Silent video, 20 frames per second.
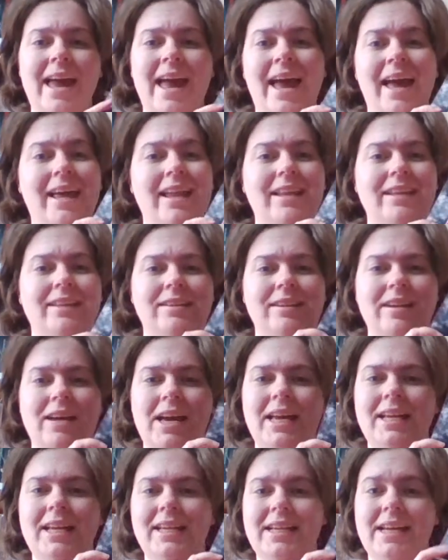And
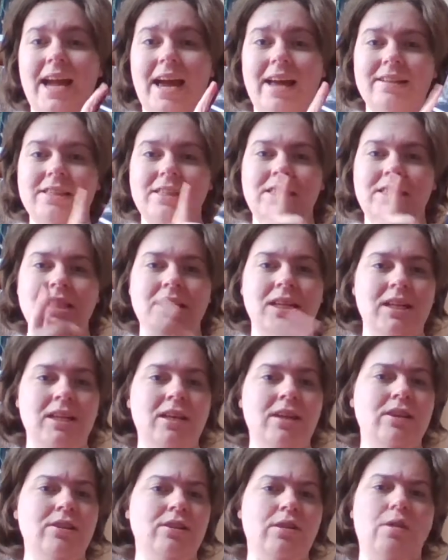yes,
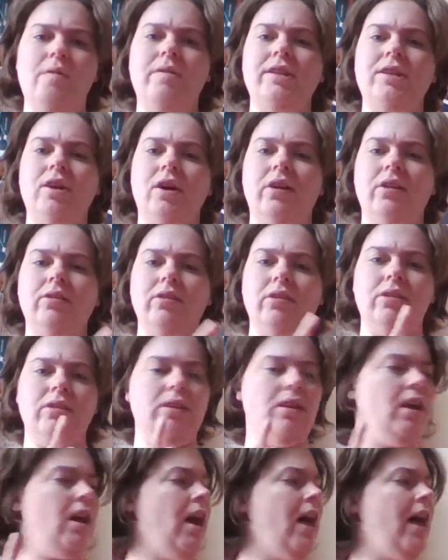new adult
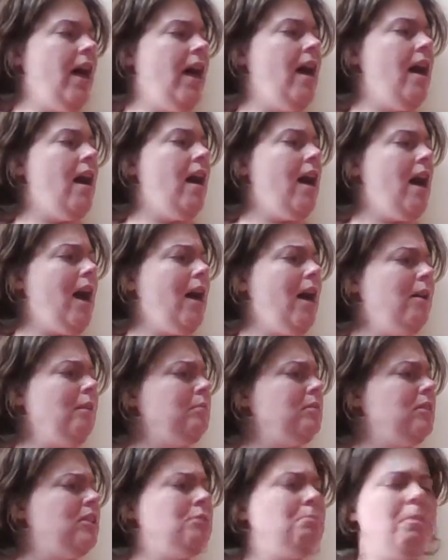
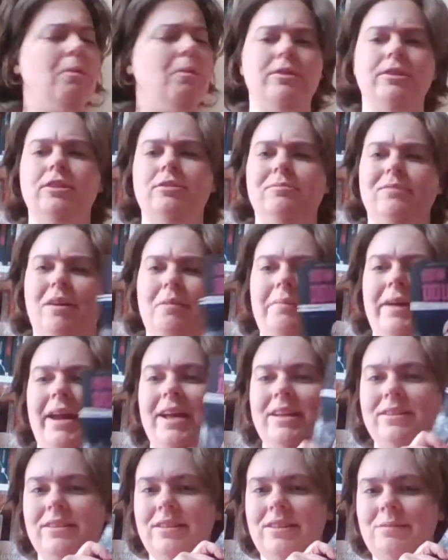um, sports
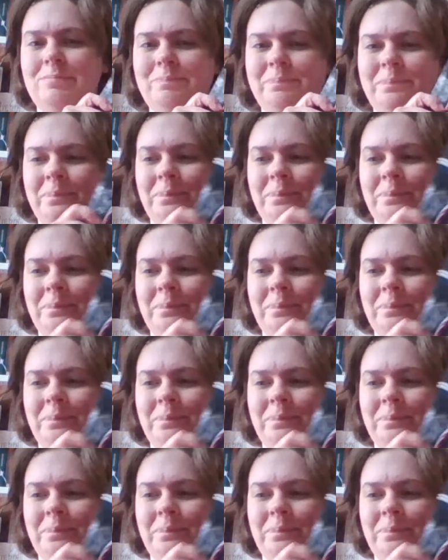romance.